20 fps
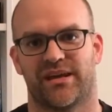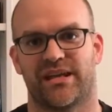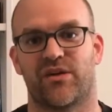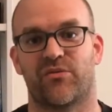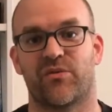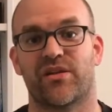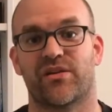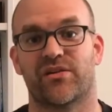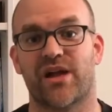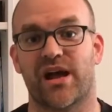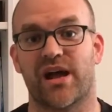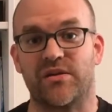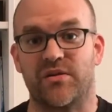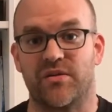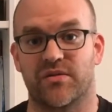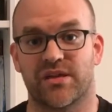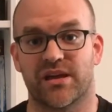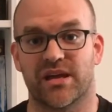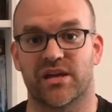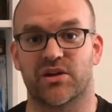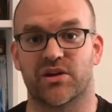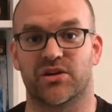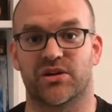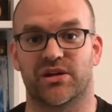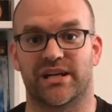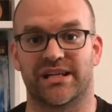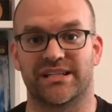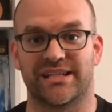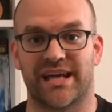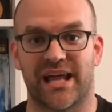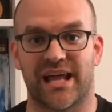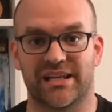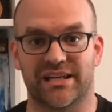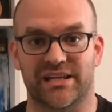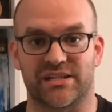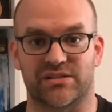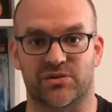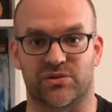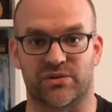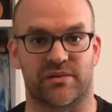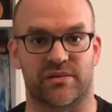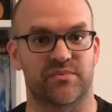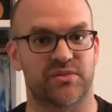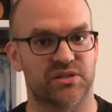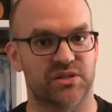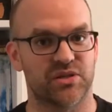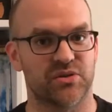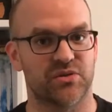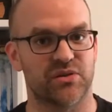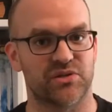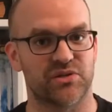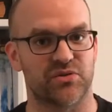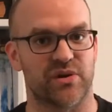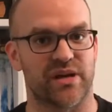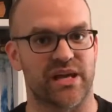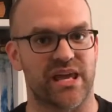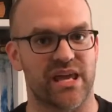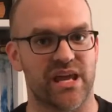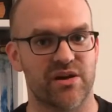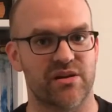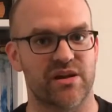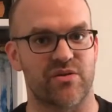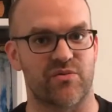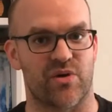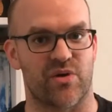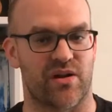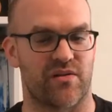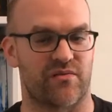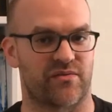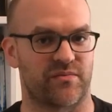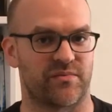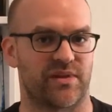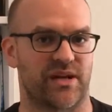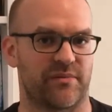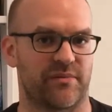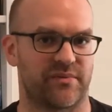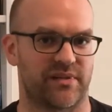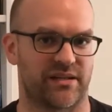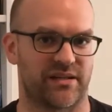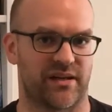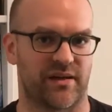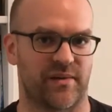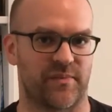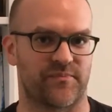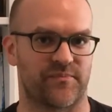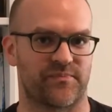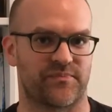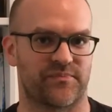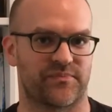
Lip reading: Now, whether or not you think you're good at telling a story, I'm sure you enjoy hearing one from time to time.